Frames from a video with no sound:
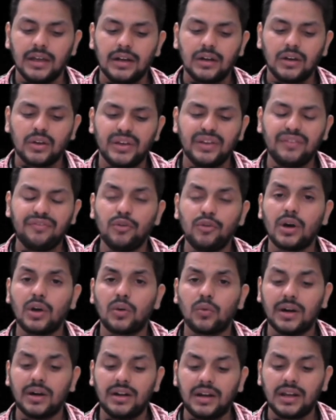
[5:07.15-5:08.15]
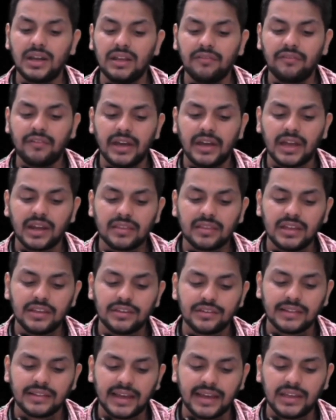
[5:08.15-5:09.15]
Now if you are wondering where
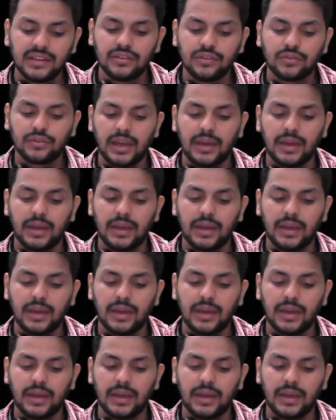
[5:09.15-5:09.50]
these lines